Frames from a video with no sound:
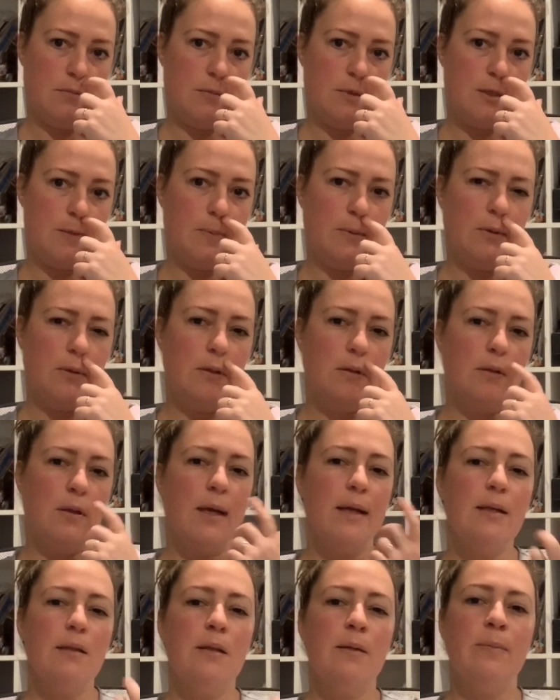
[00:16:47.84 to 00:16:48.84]
spirit,
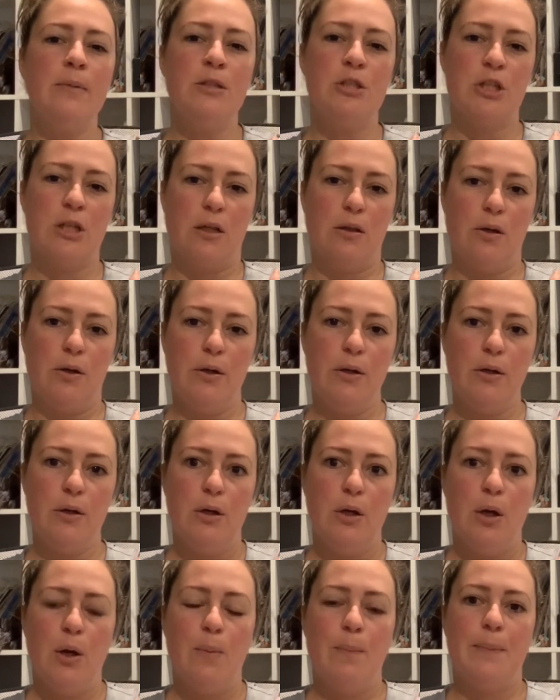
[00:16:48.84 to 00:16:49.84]
like limoncello,
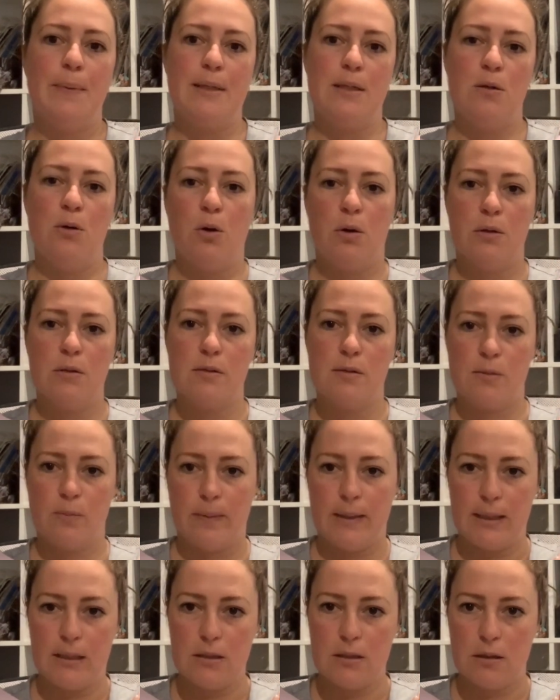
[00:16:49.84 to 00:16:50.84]
but not
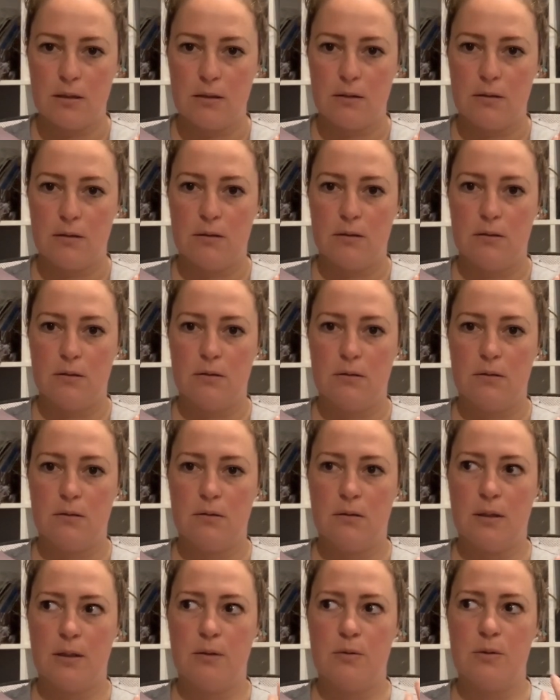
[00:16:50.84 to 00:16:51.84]
sweet.
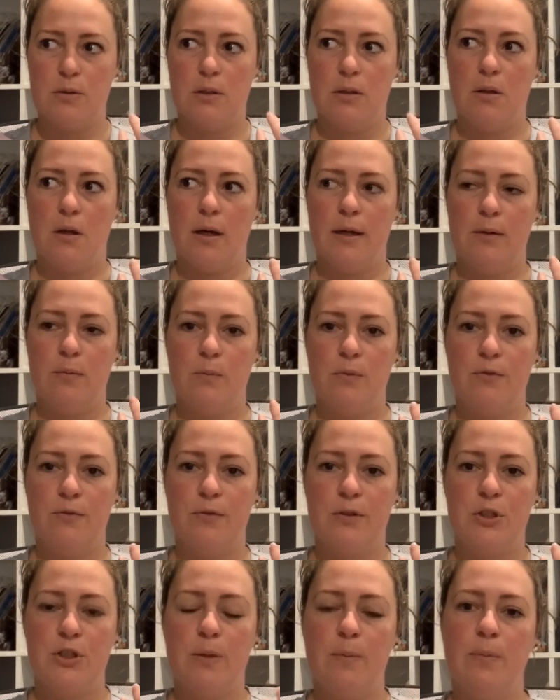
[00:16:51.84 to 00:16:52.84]
Like, it was light and
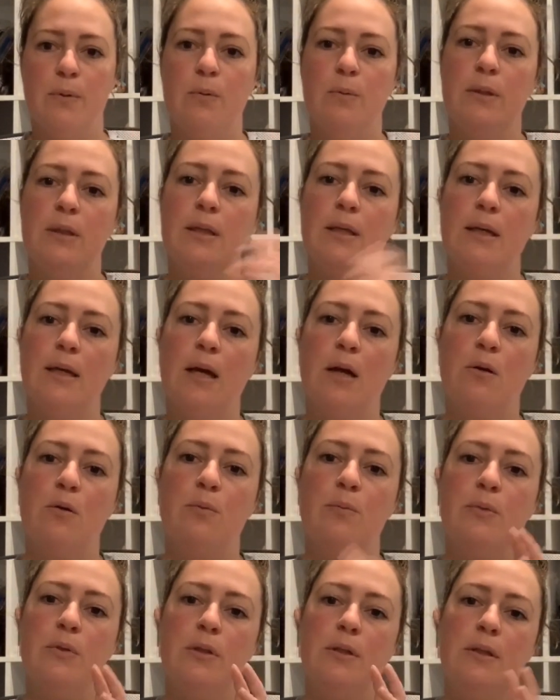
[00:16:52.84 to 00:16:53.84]
refreshing, but with the
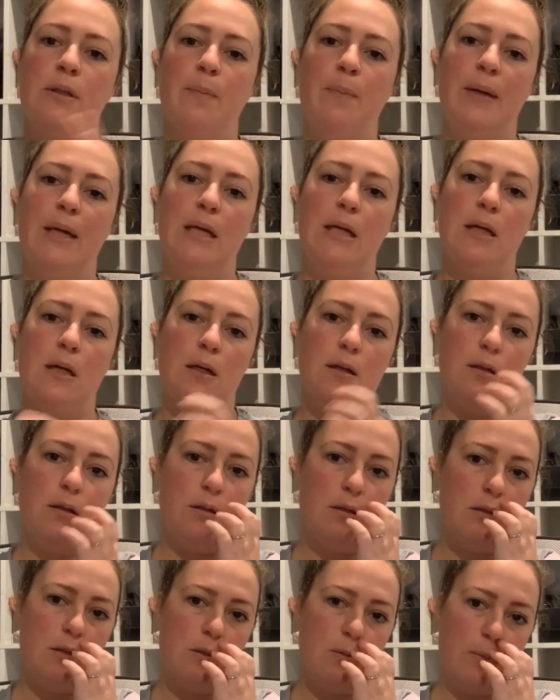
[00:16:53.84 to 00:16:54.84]
caramel and the peanut
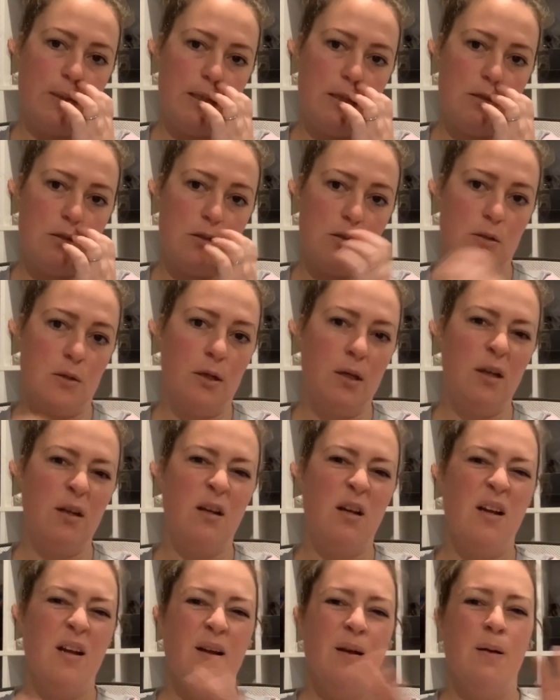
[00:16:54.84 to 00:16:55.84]
and the sweet dessert,
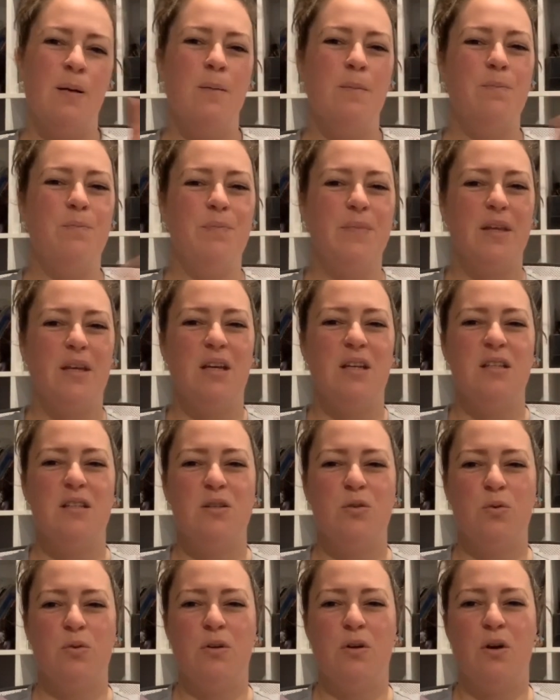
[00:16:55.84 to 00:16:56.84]
it
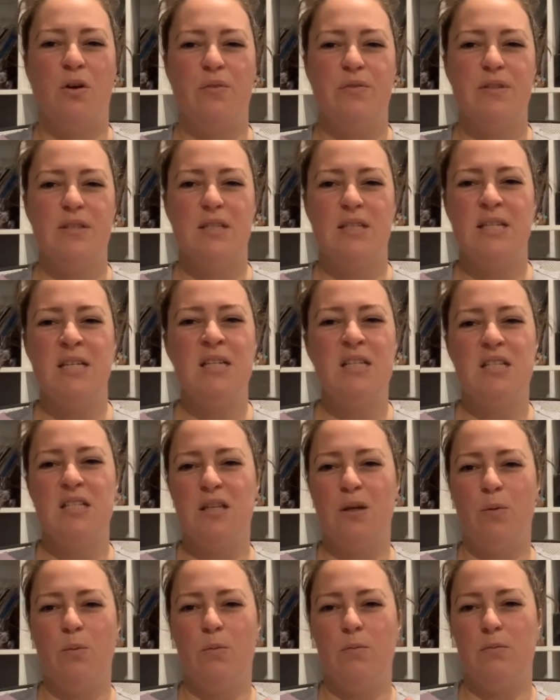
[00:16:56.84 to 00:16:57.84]
sort of
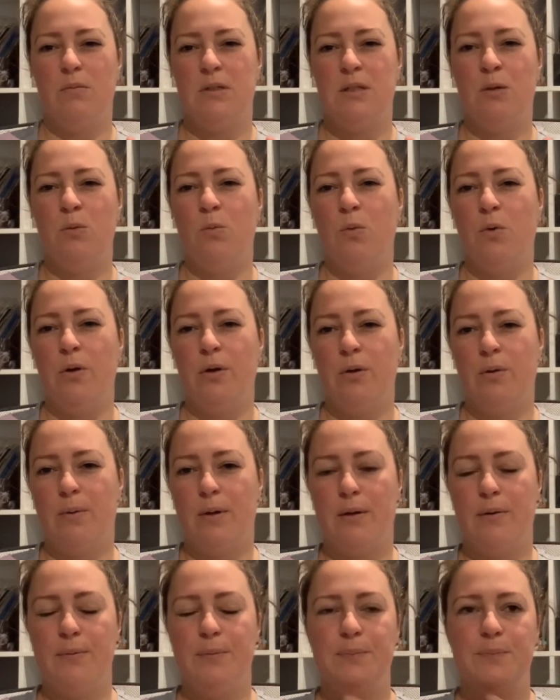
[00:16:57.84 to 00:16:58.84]
didn't work
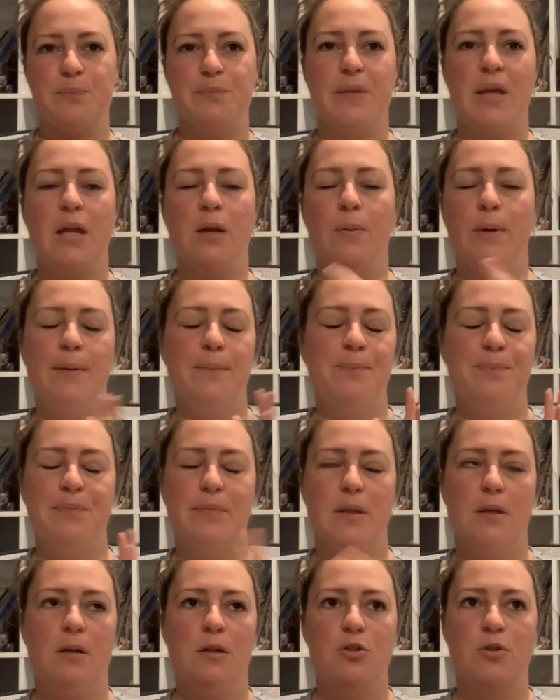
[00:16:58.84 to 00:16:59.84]
well. Anyway,
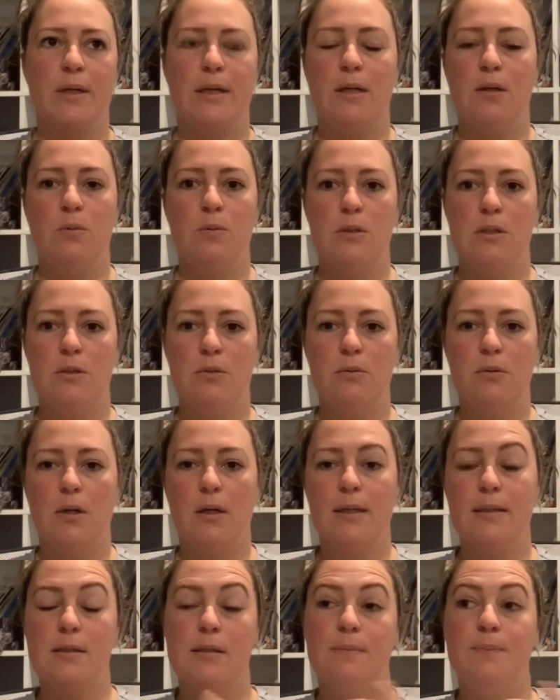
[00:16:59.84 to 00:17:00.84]
I drank it. It was still
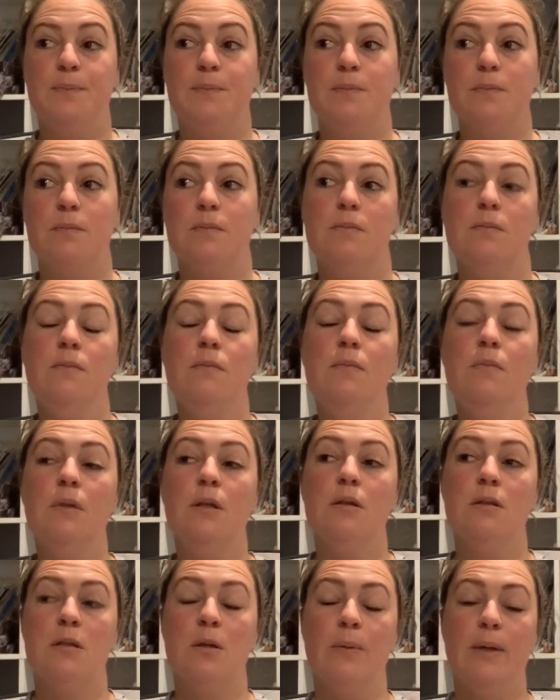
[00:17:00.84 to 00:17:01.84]
nice.
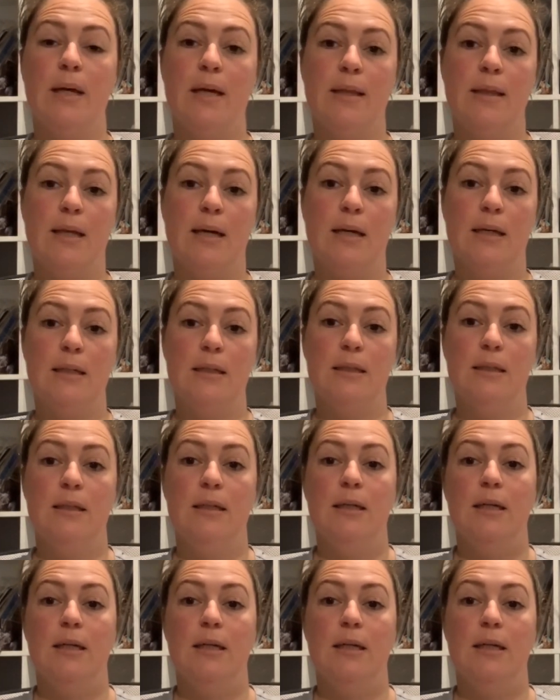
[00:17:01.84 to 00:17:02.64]
So we had that.